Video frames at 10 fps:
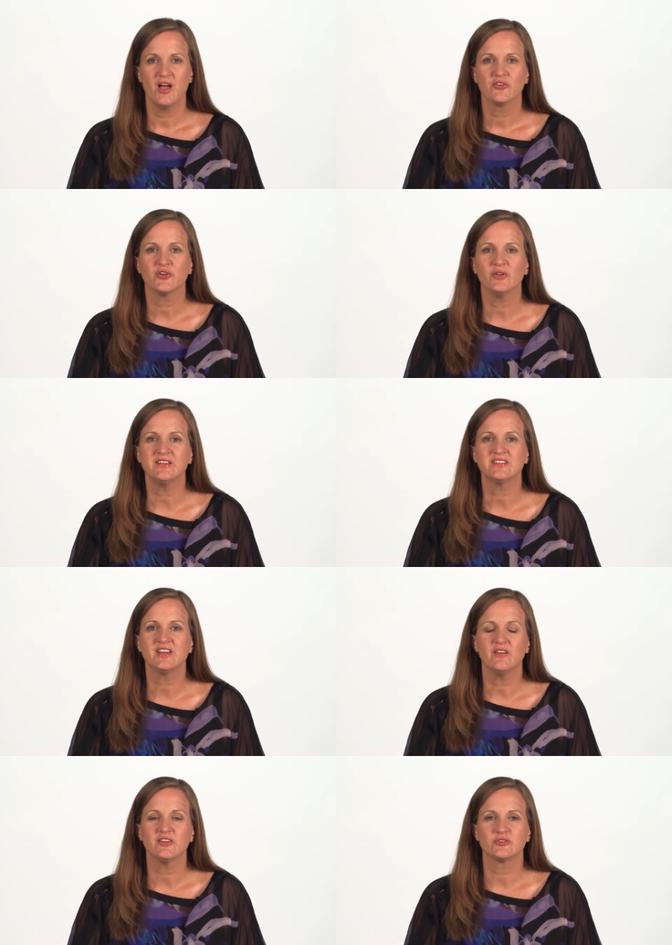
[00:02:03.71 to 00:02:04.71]
So let's
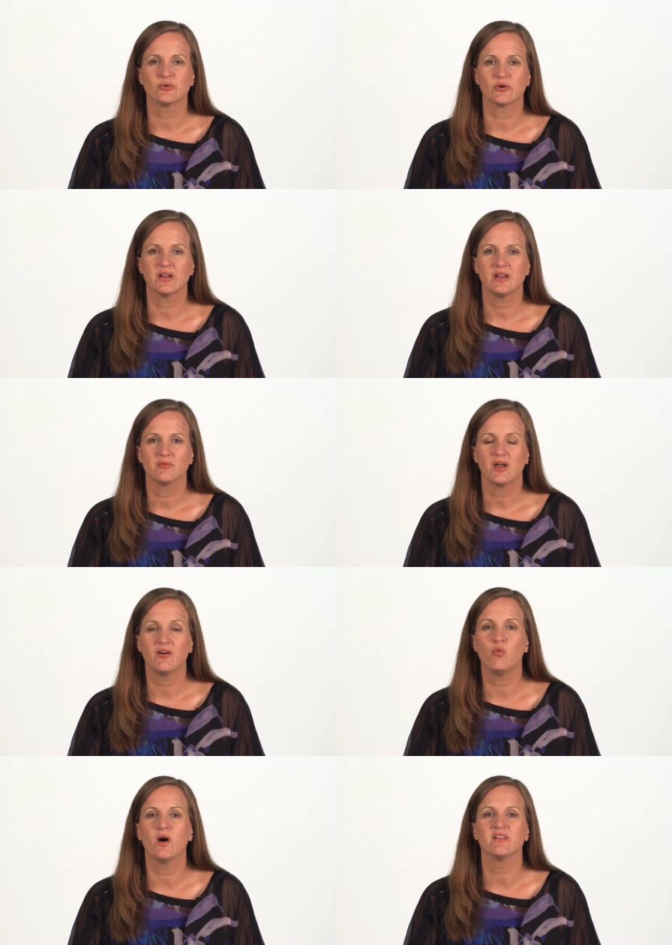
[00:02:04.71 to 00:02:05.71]
tell the story
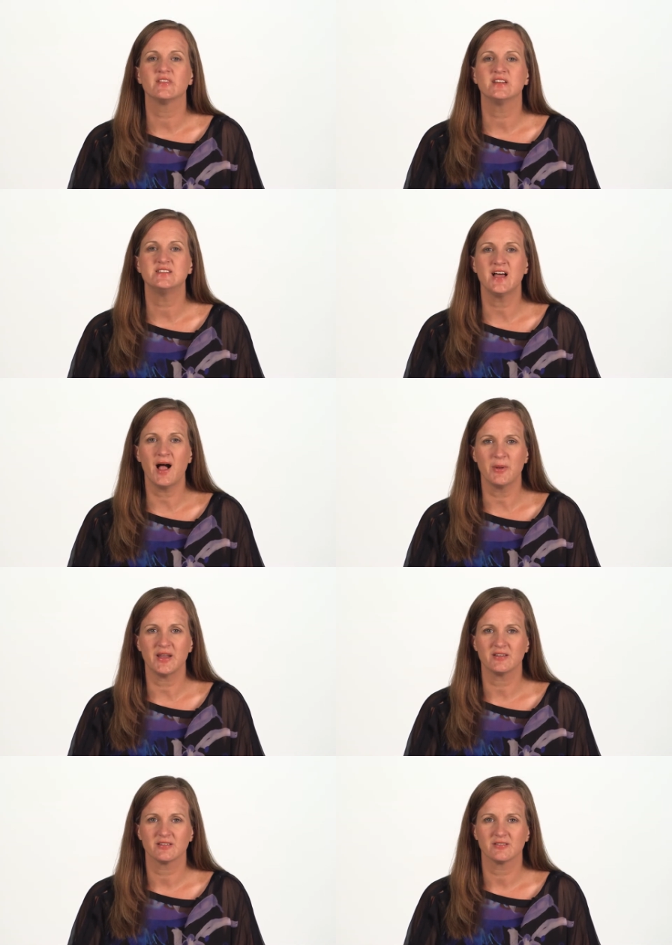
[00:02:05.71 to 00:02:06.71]
of one of the
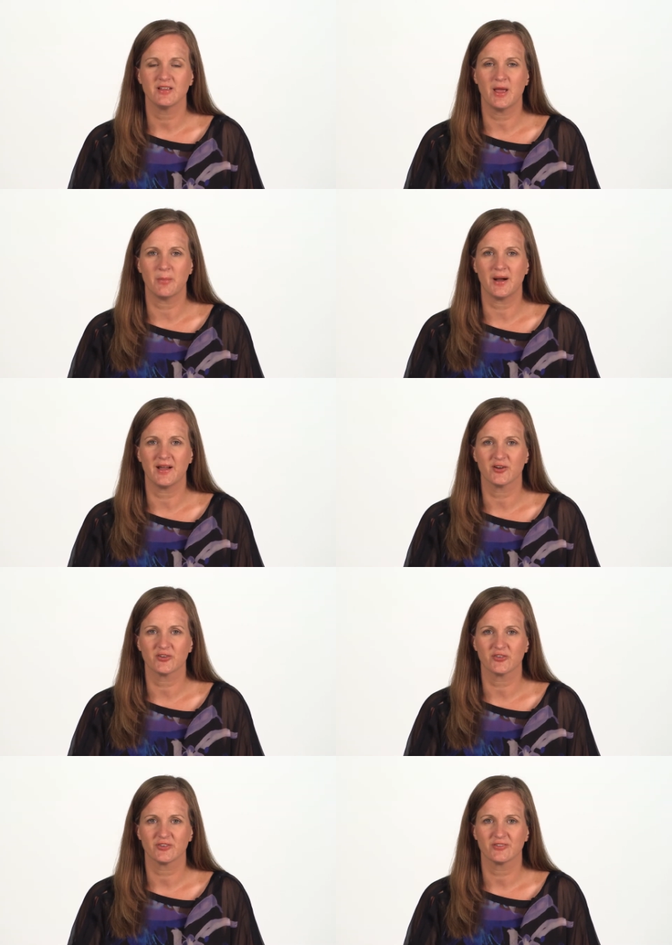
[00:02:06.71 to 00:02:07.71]
dominant
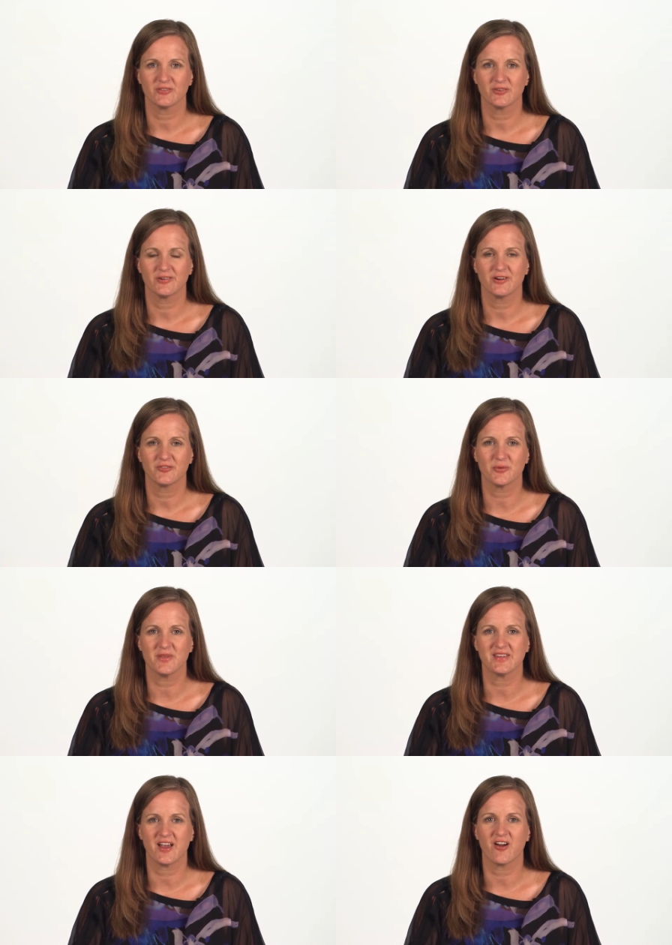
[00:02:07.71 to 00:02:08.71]
empires from
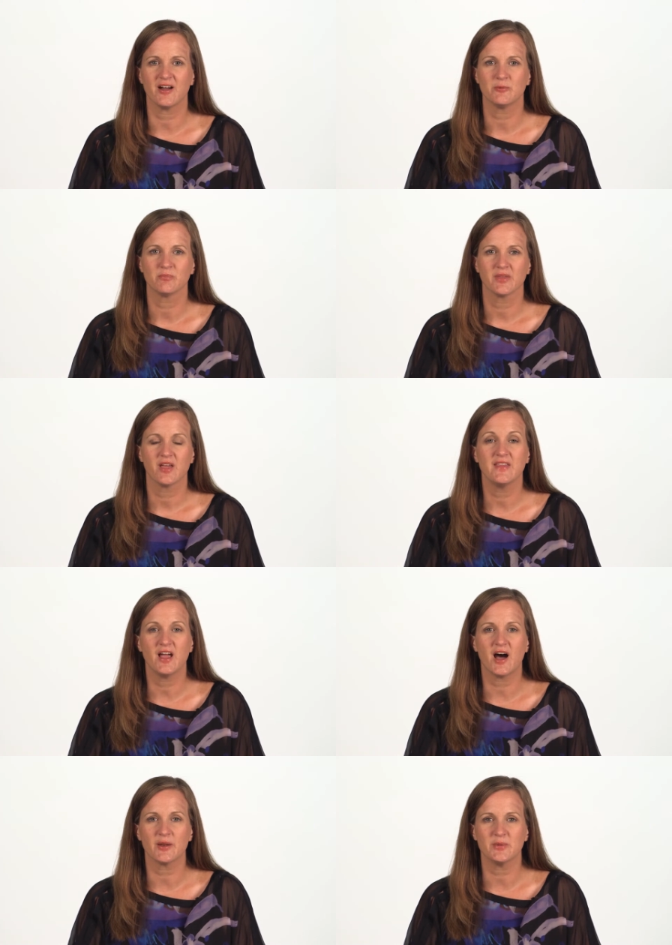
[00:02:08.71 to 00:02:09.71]
this era,
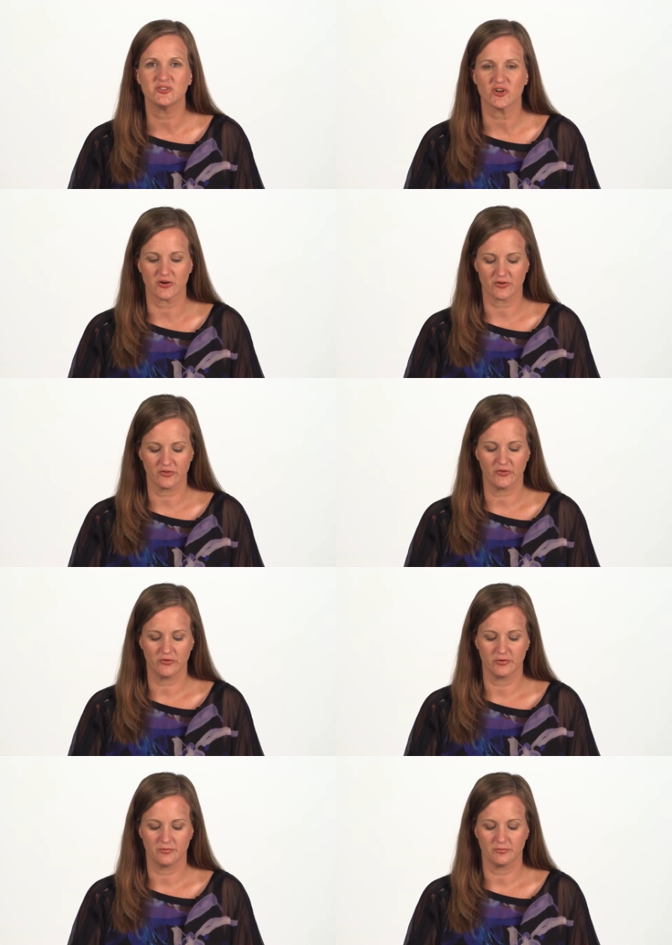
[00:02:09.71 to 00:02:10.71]
the Ottoman
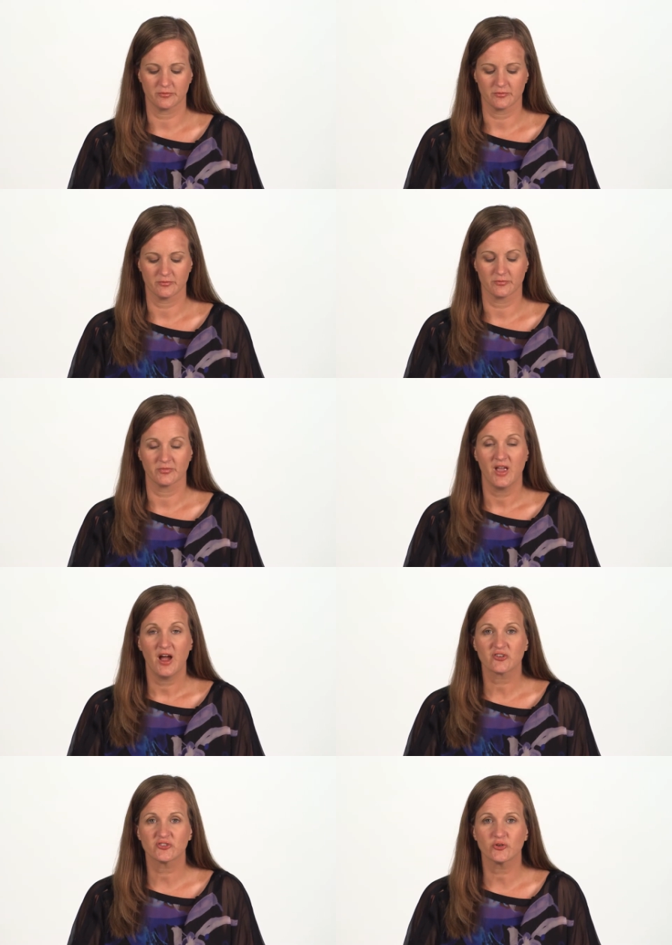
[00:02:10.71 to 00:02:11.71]
Turks.
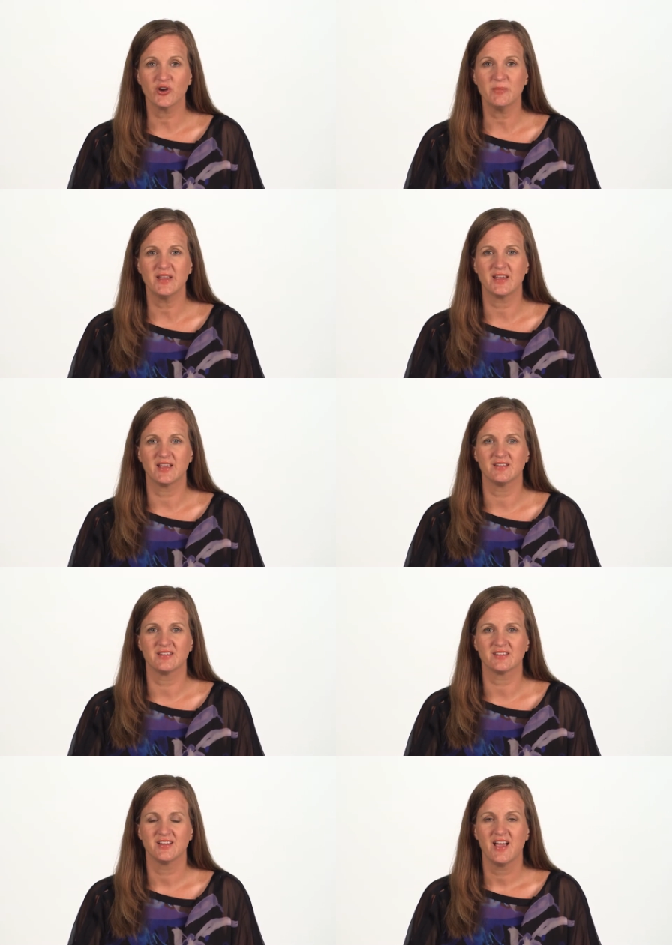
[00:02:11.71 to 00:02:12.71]
Our story
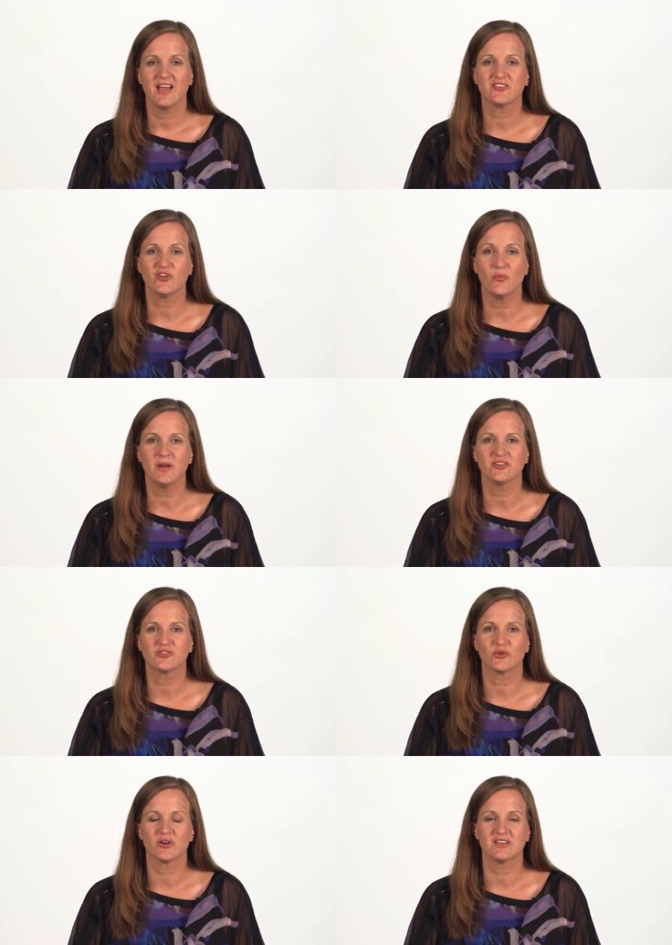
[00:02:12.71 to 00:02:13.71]
begins, as so many
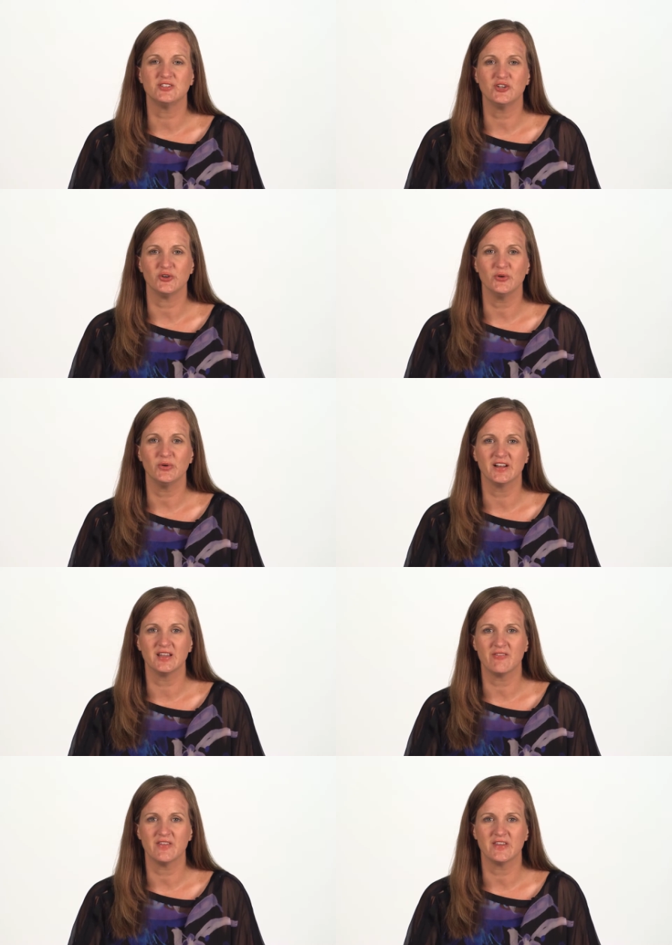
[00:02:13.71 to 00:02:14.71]
stories do in
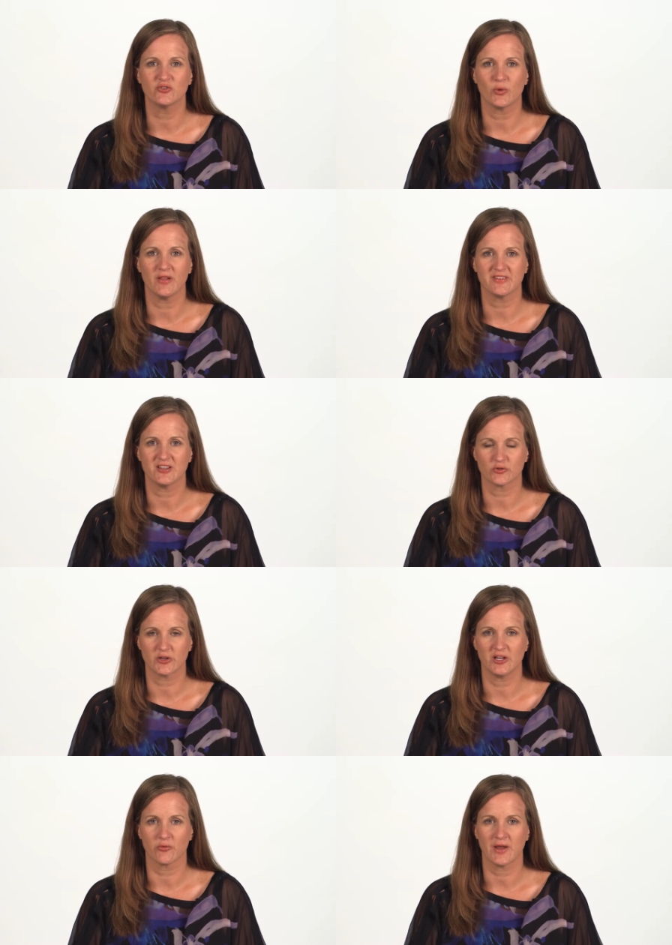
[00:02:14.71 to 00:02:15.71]
11th and 12th
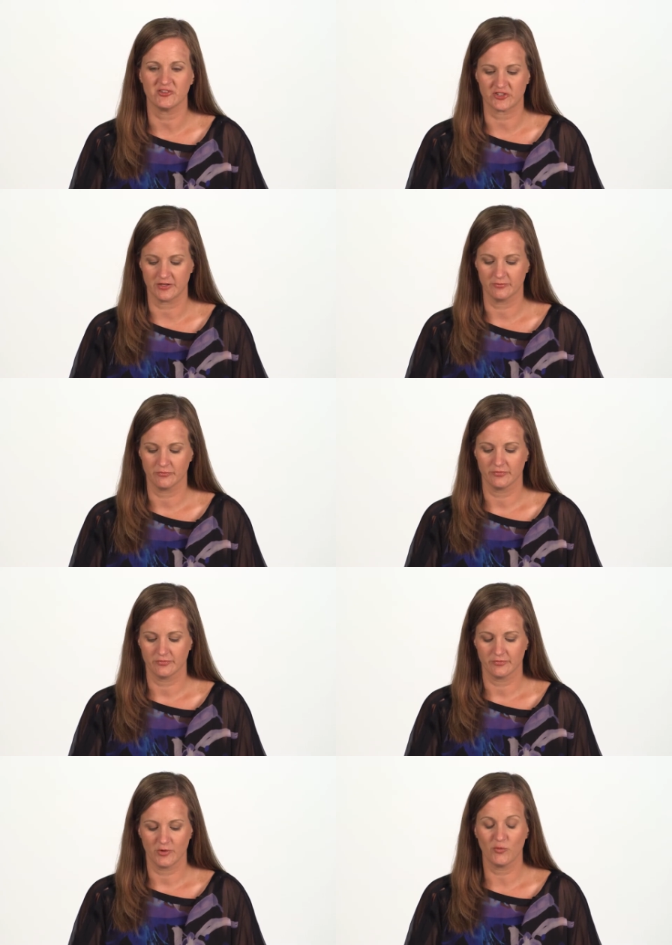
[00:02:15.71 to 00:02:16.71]
century Eurasia,
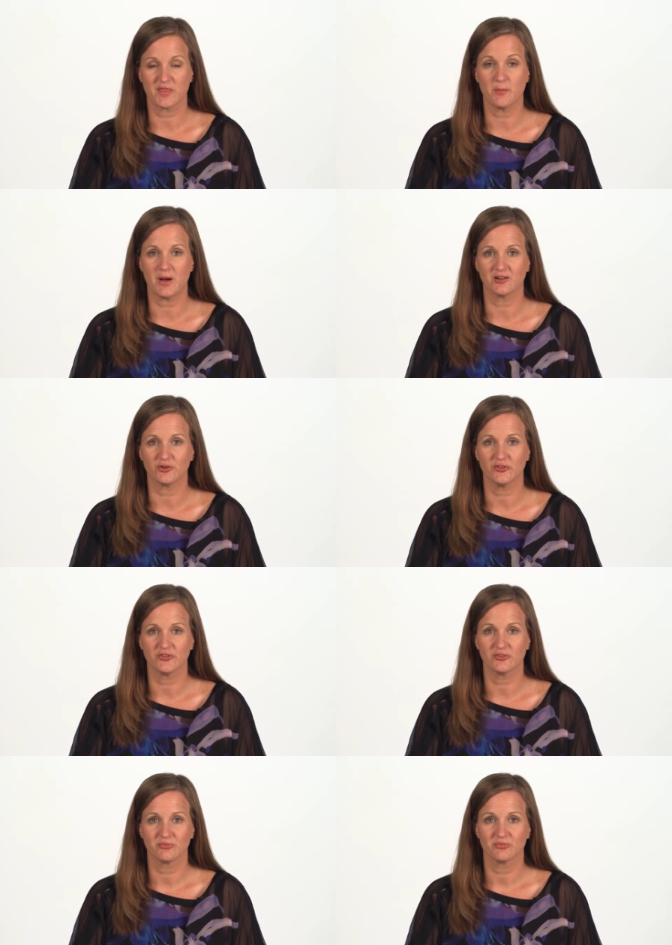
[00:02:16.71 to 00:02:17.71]
with the Mongols.